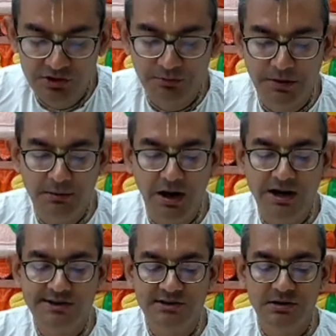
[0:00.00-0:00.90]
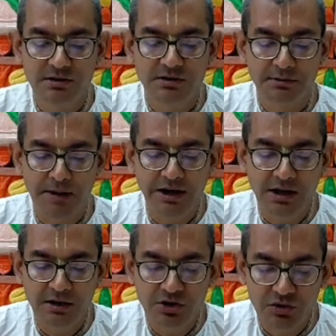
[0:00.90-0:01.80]
So Bhima is
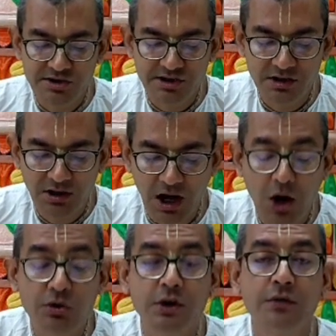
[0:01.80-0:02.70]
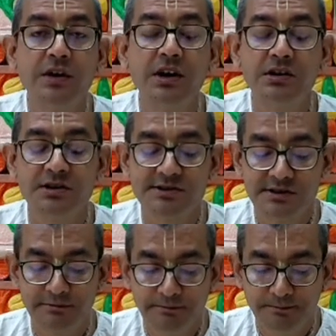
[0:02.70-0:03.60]
reminding Yudhishthira, how can you forget this?